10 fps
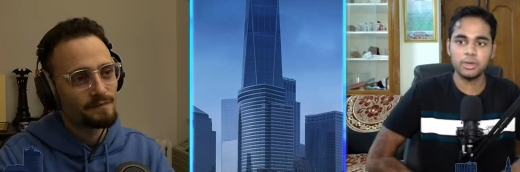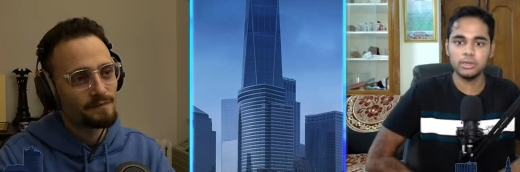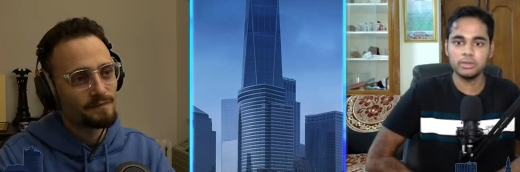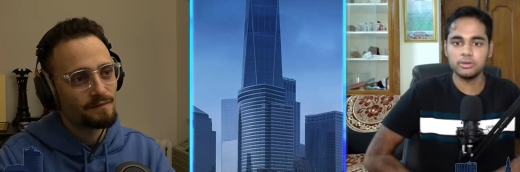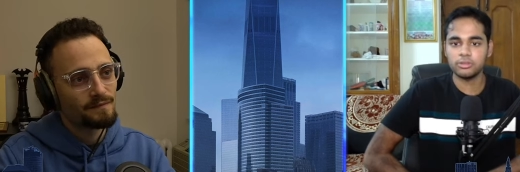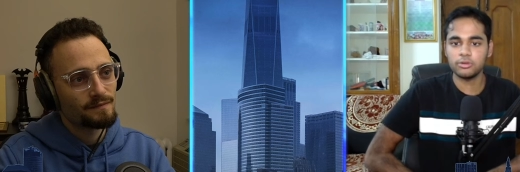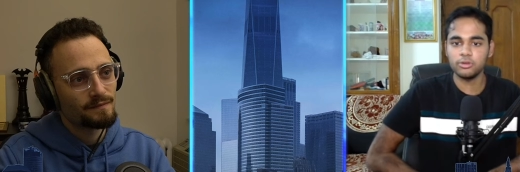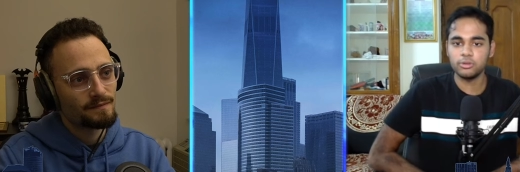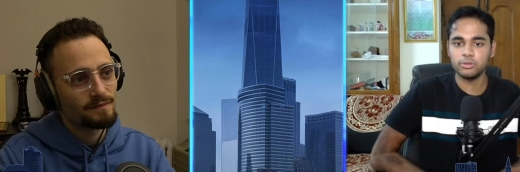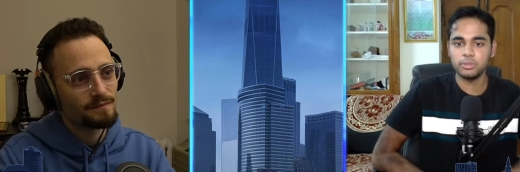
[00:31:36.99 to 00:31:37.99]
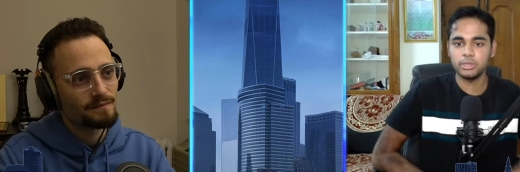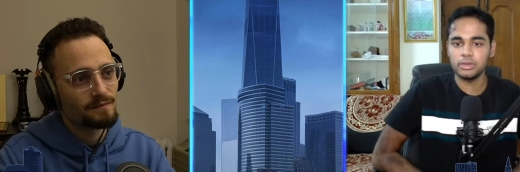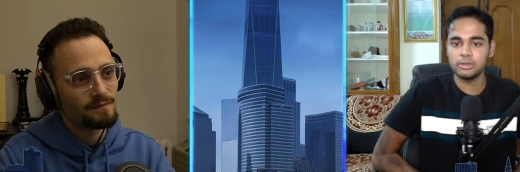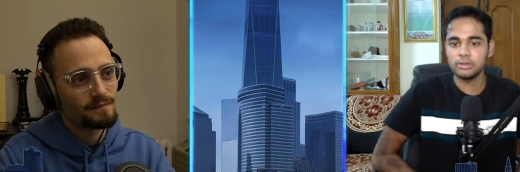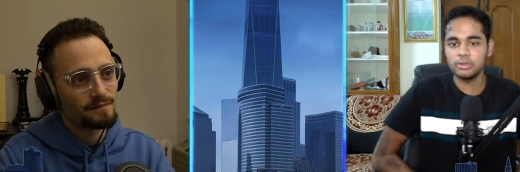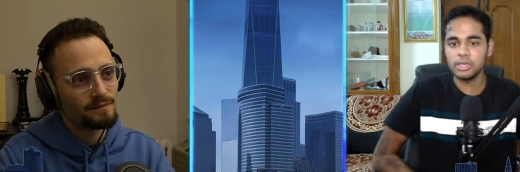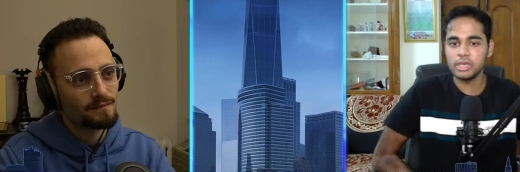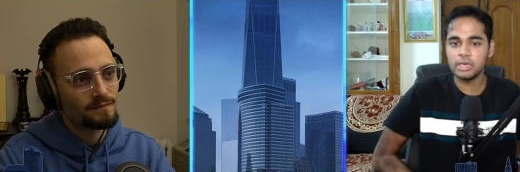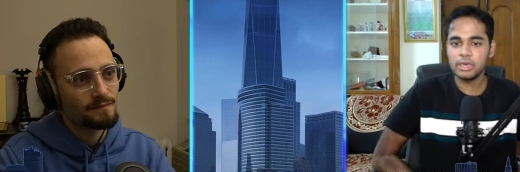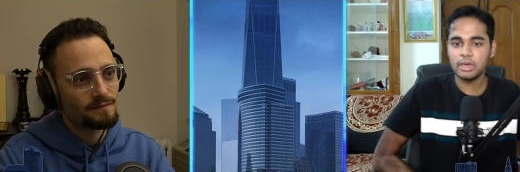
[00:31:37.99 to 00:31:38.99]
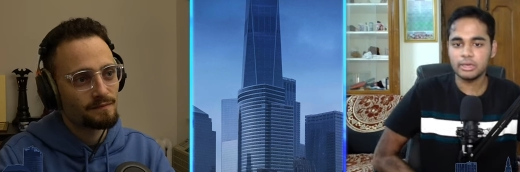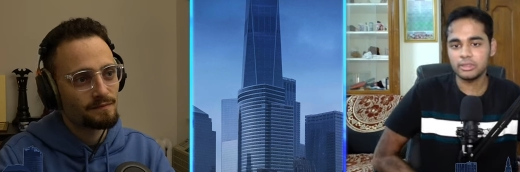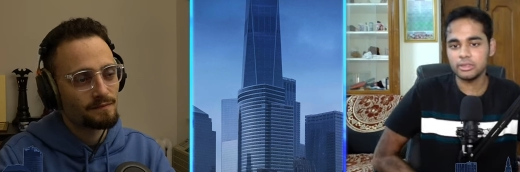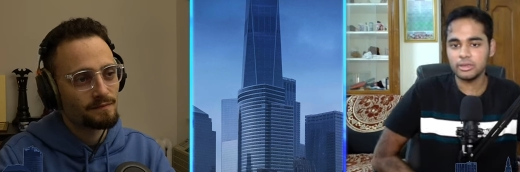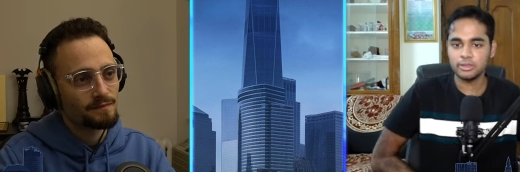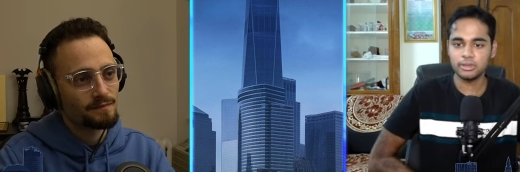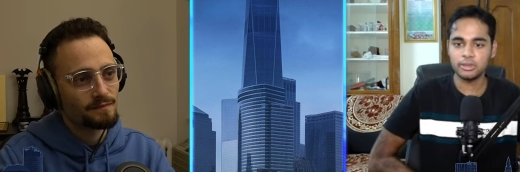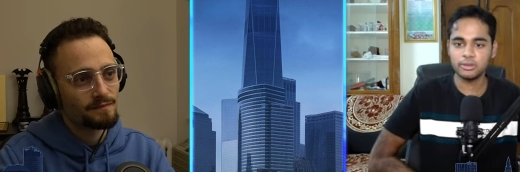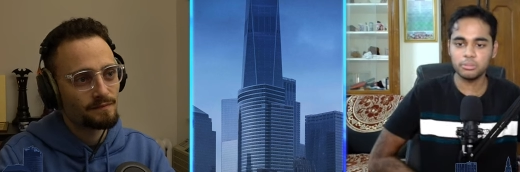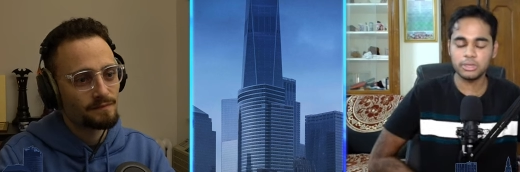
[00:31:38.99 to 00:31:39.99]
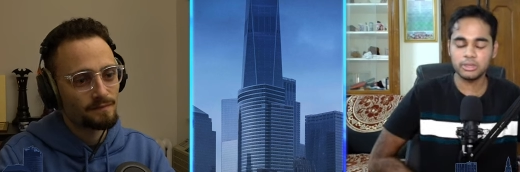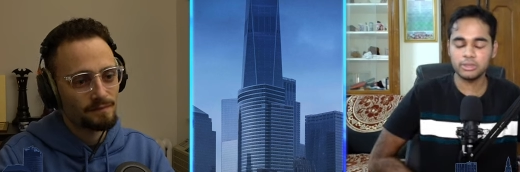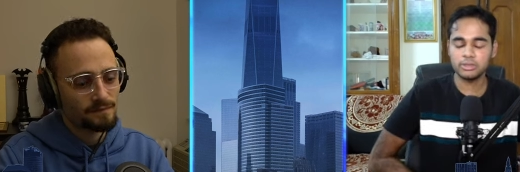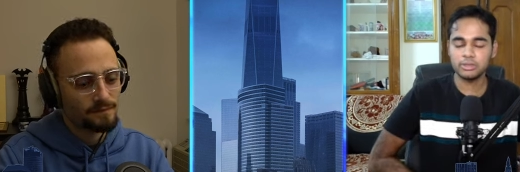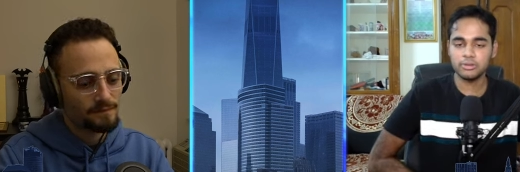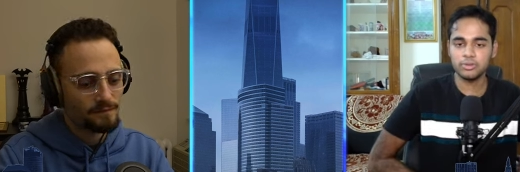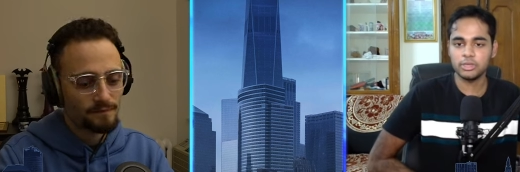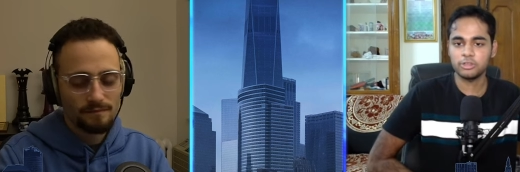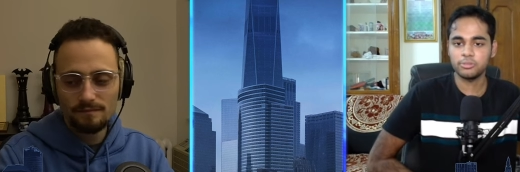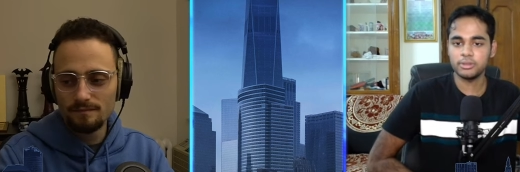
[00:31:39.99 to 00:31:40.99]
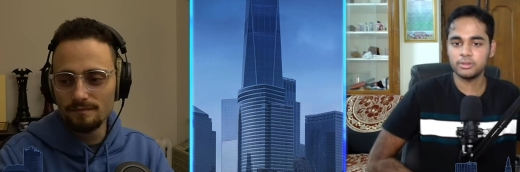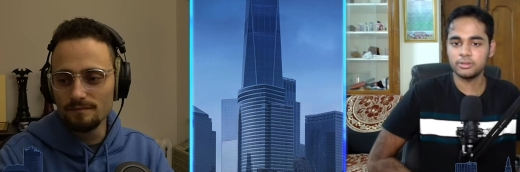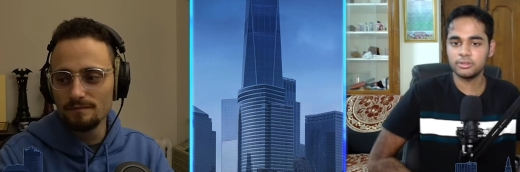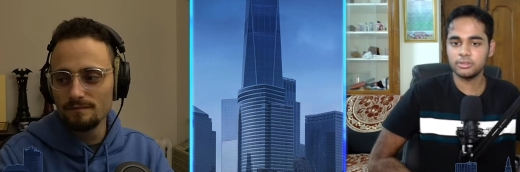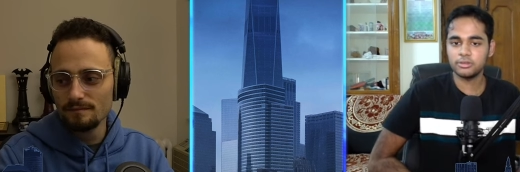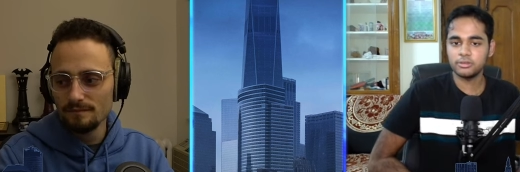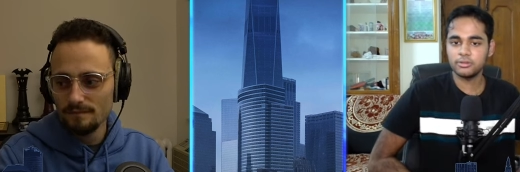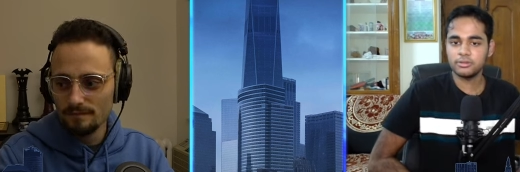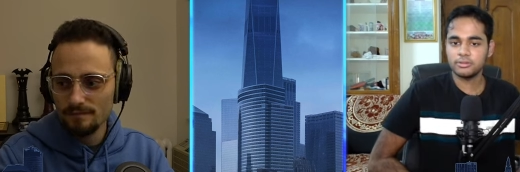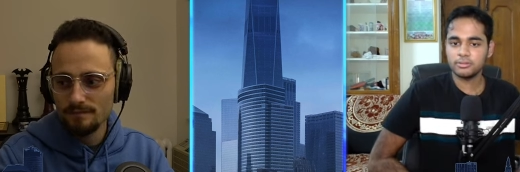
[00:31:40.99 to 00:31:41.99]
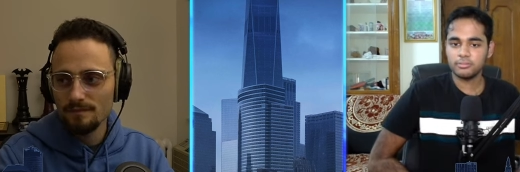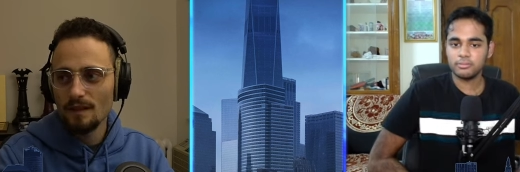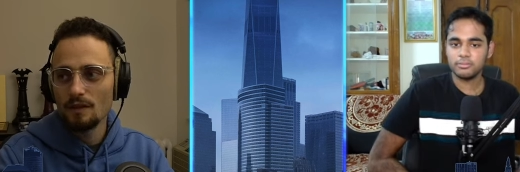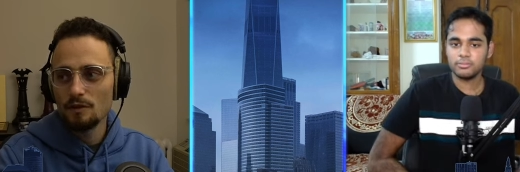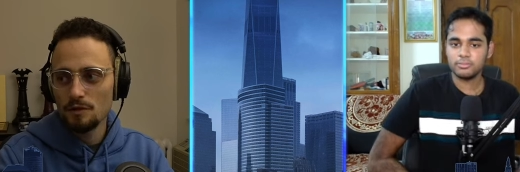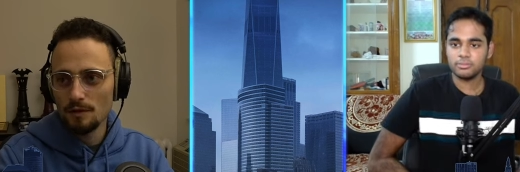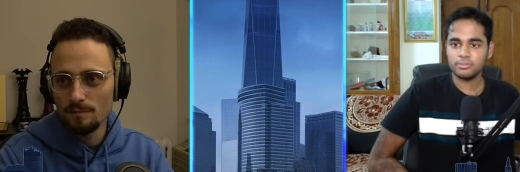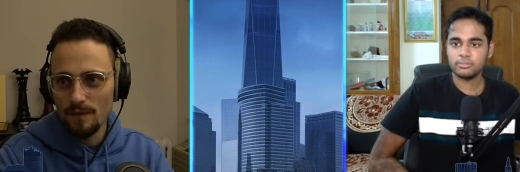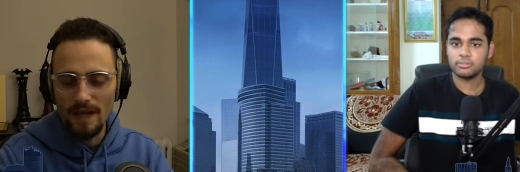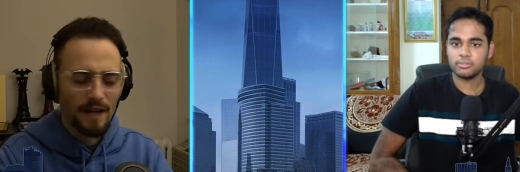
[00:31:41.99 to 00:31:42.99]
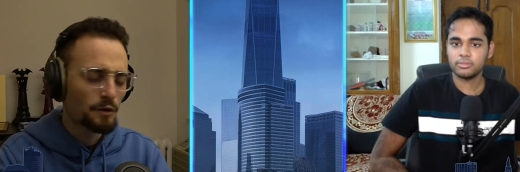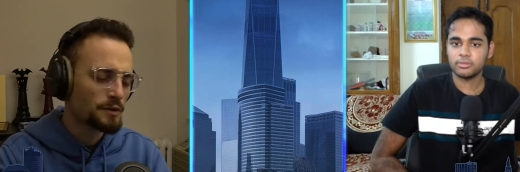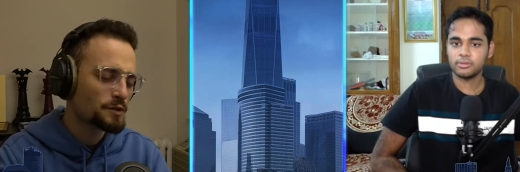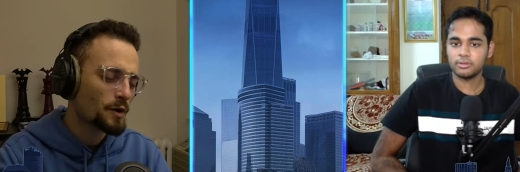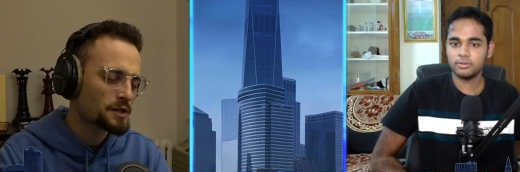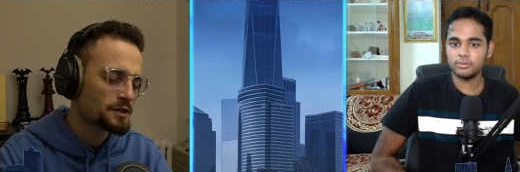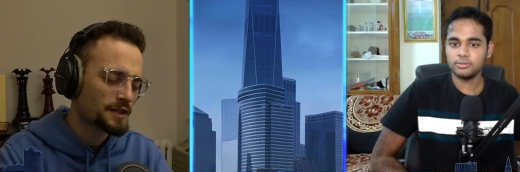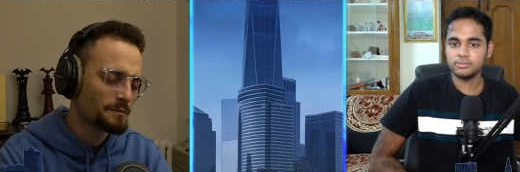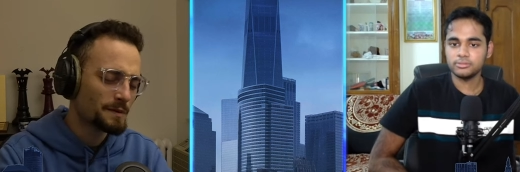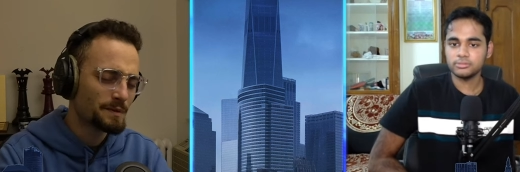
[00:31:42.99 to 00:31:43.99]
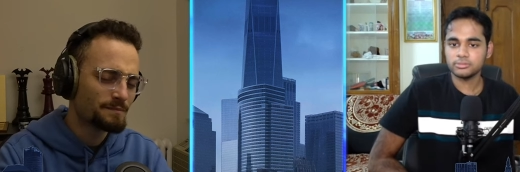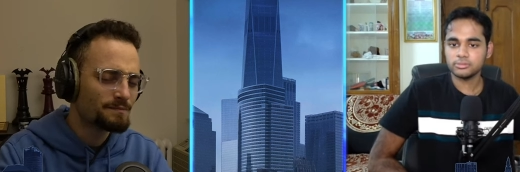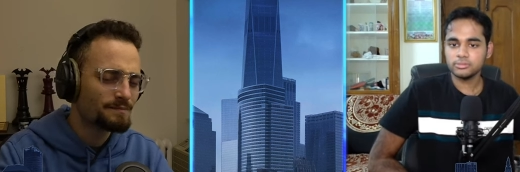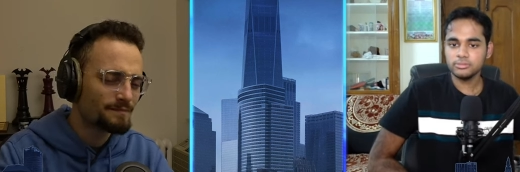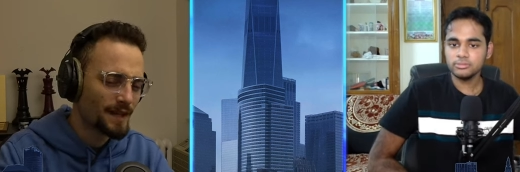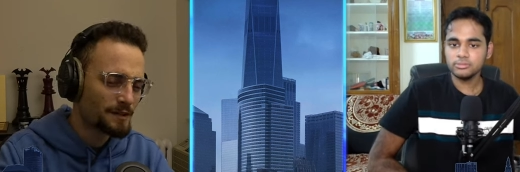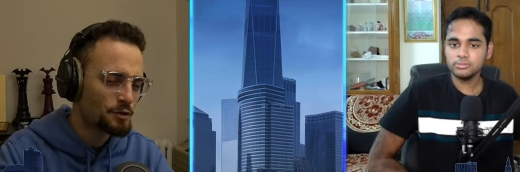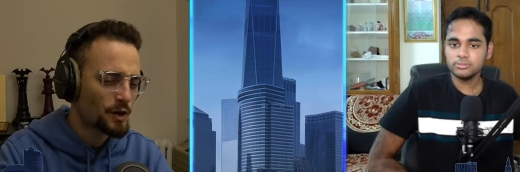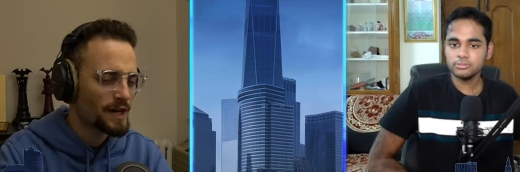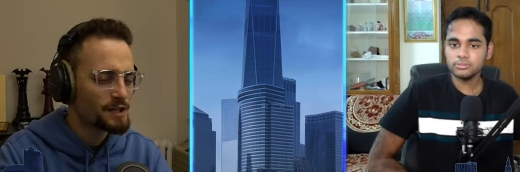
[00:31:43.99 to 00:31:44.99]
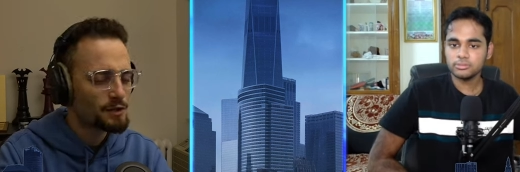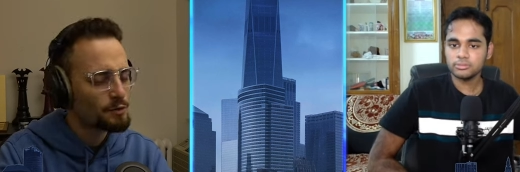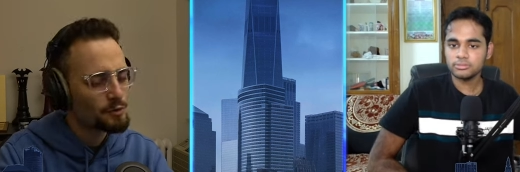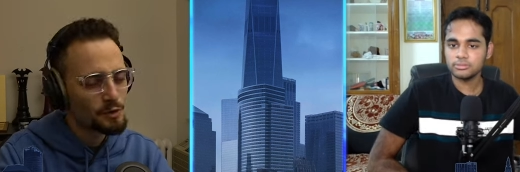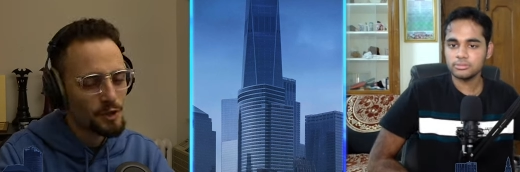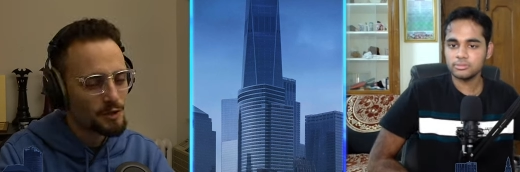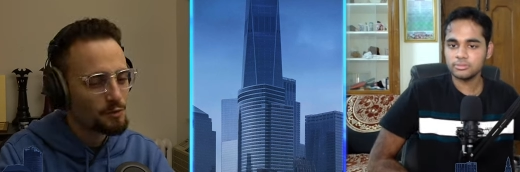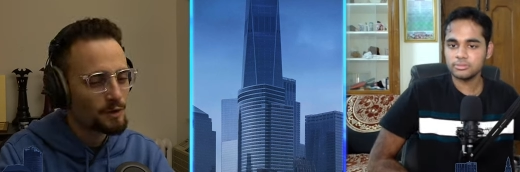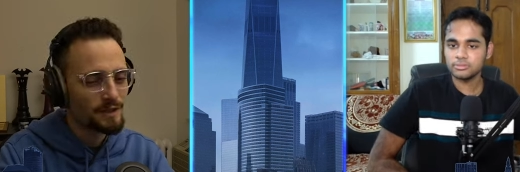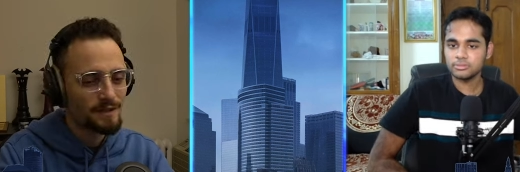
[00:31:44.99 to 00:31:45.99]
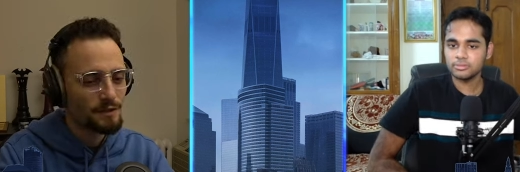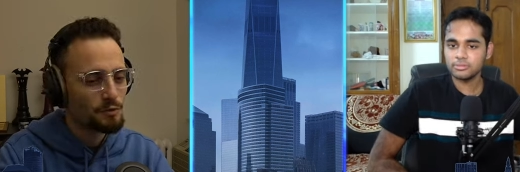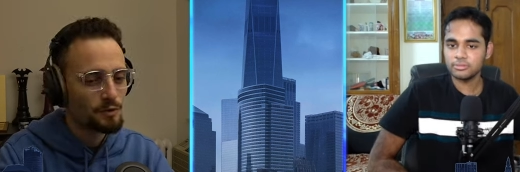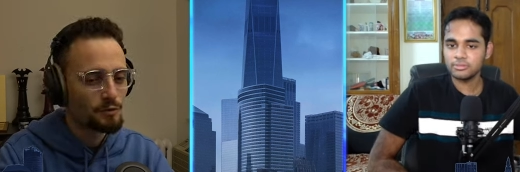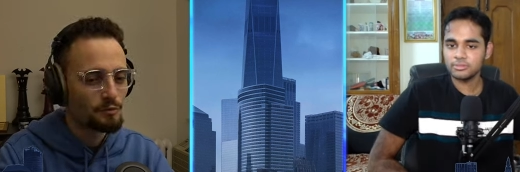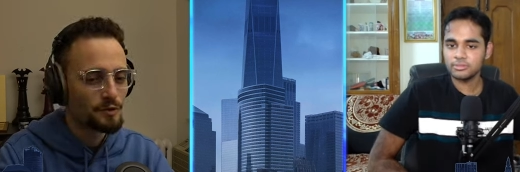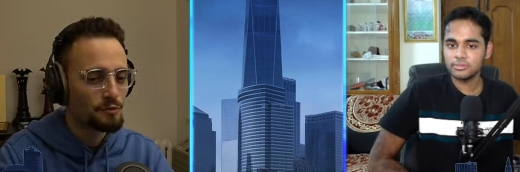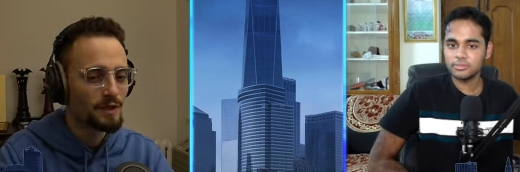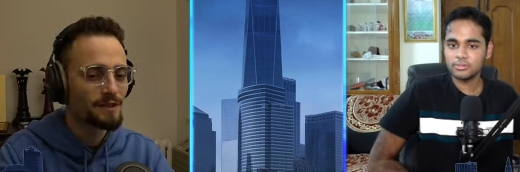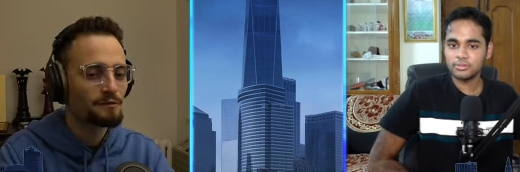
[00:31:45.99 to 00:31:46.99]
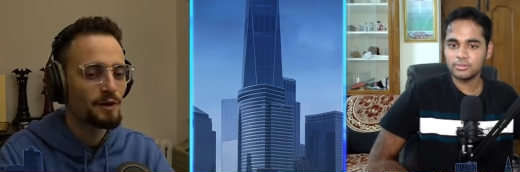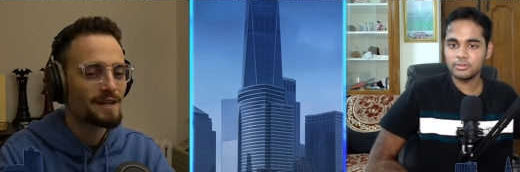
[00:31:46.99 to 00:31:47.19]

Speaker 1: nerves got to me, and I guess I'll get better at that with experience.
Speaker 2: Understood. And I know these questions can be a bit like strange. I know in the chess world that you you it's really tough to